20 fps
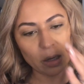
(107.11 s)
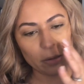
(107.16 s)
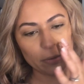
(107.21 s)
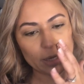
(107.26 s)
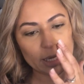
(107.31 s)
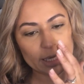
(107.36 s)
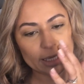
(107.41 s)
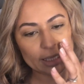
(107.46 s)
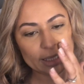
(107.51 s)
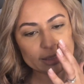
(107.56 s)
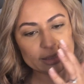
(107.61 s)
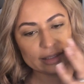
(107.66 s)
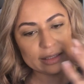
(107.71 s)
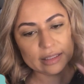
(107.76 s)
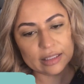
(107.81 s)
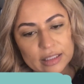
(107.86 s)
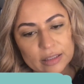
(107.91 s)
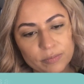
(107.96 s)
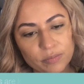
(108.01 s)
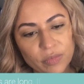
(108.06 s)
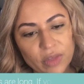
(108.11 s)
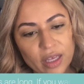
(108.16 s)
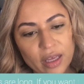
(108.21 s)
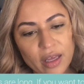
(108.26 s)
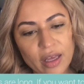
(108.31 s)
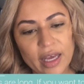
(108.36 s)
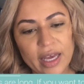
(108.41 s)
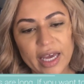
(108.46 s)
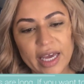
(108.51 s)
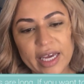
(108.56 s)
All right, let's see.
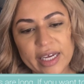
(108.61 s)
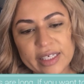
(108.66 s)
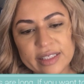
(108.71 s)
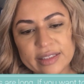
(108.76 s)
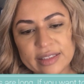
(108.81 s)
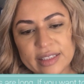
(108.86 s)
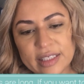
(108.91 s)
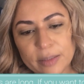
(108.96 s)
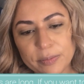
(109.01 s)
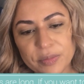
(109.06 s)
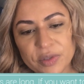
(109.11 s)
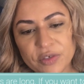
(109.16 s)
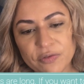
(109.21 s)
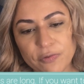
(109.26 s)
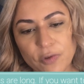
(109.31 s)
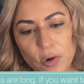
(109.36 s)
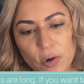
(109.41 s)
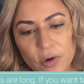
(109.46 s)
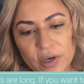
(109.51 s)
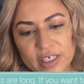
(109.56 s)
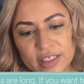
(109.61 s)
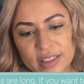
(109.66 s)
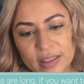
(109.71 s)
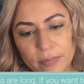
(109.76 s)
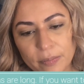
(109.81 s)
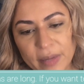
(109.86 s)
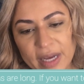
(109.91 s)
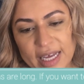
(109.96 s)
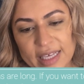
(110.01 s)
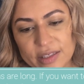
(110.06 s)
8 tips for
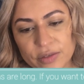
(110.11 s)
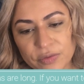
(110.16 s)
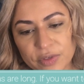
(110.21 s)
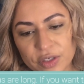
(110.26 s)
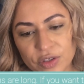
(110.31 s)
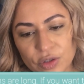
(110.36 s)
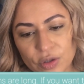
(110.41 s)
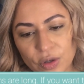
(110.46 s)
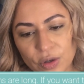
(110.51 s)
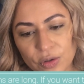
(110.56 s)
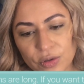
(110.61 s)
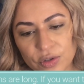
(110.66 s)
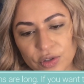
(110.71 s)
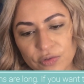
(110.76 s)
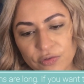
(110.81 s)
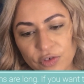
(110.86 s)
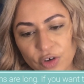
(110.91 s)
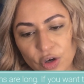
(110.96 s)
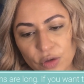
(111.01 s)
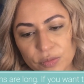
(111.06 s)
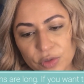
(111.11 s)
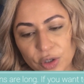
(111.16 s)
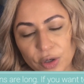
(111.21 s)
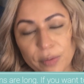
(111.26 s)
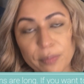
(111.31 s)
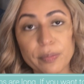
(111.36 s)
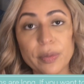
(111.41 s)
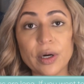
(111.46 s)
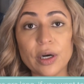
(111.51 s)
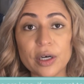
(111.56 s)
the best results from
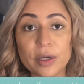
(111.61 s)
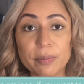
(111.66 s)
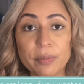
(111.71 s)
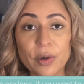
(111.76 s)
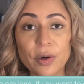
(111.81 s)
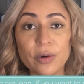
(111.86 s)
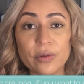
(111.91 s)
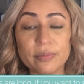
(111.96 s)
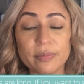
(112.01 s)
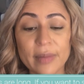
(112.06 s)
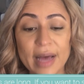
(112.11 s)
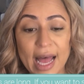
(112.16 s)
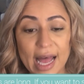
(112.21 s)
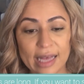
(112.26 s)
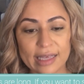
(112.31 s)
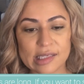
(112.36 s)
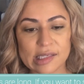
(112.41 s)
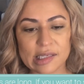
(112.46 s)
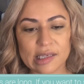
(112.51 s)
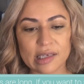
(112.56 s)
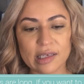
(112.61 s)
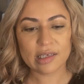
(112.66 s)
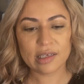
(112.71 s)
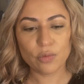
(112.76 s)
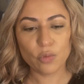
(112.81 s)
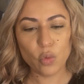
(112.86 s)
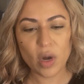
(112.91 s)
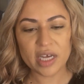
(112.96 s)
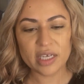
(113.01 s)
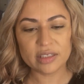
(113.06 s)
your purple mask.
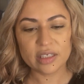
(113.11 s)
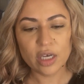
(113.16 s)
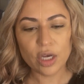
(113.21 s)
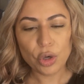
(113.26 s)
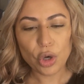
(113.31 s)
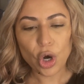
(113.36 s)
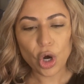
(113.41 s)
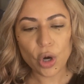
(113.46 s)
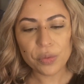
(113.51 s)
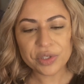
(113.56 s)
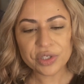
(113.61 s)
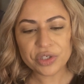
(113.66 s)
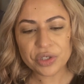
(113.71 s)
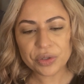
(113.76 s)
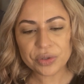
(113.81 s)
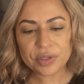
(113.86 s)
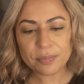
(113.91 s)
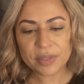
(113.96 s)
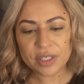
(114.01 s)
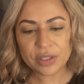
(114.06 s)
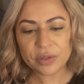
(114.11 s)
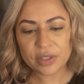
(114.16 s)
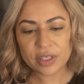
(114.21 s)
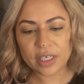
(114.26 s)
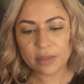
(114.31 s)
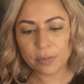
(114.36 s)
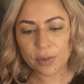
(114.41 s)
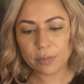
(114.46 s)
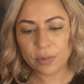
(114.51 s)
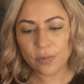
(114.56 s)
1. Always use
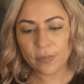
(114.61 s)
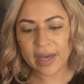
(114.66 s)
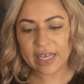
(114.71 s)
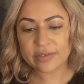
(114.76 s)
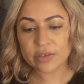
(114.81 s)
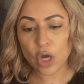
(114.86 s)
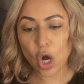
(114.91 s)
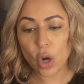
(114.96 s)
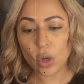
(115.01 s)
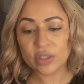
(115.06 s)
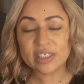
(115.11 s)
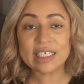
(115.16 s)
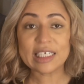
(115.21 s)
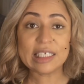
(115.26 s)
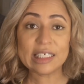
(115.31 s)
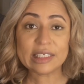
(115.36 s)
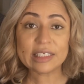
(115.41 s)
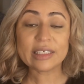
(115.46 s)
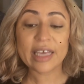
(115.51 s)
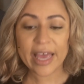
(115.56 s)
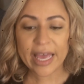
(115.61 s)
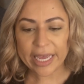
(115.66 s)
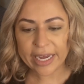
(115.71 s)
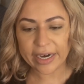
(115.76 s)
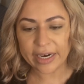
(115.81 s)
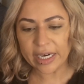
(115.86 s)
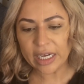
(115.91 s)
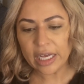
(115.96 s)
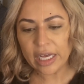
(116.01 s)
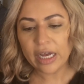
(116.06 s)
Uniq purple mask on clean
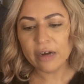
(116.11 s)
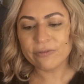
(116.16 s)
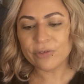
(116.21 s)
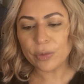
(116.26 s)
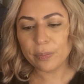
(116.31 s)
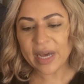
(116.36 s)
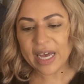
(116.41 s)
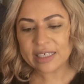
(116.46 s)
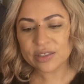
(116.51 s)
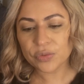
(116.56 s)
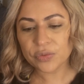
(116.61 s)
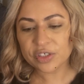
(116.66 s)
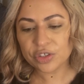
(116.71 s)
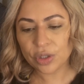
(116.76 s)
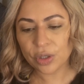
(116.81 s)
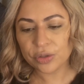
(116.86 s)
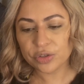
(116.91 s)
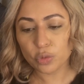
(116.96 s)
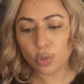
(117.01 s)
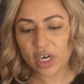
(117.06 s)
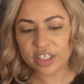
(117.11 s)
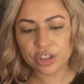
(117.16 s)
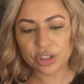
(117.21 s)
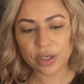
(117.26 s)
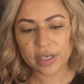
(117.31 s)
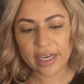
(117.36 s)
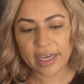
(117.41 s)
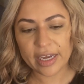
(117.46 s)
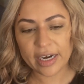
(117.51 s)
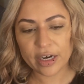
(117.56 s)
hair. For best results, wash
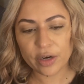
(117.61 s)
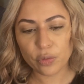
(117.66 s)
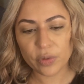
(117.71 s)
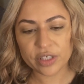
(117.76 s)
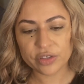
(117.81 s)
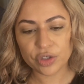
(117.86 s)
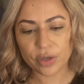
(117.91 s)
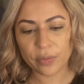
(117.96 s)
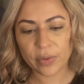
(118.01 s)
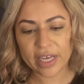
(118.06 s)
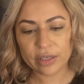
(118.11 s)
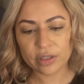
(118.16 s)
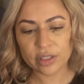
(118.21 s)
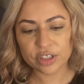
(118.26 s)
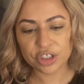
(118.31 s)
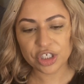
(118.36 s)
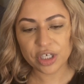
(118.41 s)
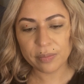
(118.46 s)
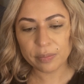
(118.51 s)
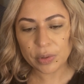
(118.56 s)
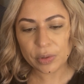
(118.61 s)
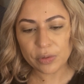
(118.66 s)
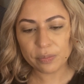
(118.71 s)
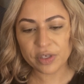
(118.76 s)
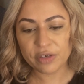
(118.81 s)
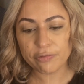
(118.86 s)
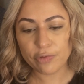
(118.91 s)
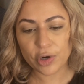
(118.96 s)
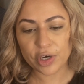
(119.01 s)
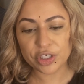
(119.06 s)
your hair with your regular shampoo
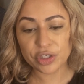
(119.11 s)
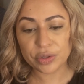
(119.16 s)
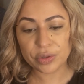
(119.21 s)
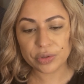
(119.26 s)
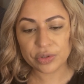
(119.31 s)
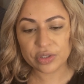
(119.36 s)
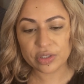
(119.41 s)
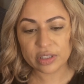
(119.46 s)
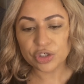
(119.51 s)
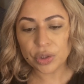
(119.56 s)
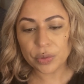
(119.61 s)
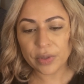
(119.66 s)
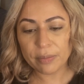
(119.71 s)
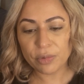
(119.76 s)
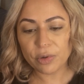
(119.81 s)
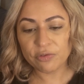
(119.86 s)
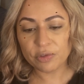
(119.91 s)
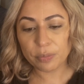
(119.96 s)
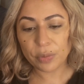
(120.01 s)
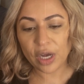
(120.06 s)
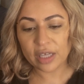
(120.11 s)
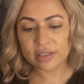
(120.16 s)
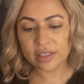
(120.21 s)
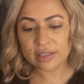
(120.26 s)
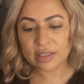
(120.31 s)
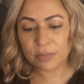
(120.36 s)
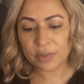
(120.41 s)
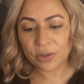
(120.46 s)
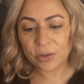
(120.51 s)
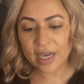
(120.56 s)
before use to remove
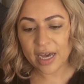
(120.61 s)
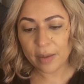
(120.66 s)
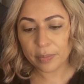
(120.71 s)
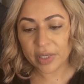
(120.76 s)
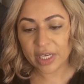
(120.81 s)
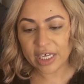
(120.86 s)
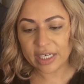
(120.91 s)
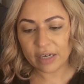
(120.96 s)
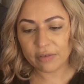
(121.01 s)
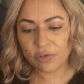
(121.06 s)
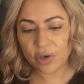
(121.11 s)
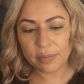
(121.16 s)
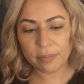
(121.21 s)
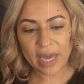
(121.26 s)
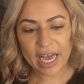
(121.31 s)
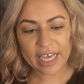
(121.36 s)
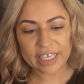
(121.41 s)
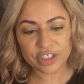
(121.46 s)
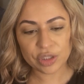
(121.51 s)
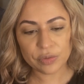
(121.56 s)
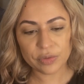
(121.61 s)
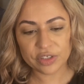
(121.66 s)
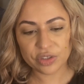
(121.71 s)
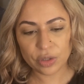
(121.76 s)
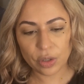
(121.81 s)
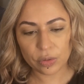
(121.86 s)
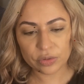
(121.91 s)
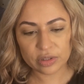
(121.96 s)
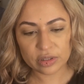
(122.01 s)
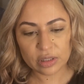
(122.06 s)
products build up and avoid patchy
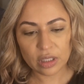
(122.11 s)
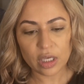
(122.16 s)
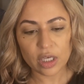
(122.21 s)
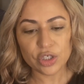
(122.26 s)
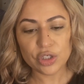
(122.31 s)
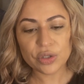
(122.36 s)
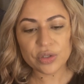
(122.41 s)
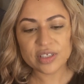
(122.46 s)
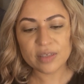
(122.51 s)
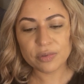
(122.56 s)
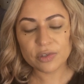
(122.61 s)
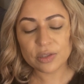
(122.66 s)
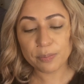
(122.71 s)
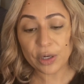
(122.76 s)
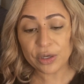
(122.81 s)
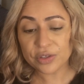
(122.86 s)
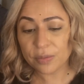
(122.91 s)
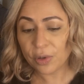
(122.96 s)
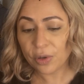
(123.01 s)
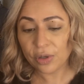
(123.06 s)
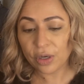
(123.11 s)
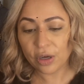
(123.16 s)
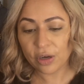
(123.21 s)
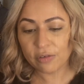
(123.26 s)
results. Use disposable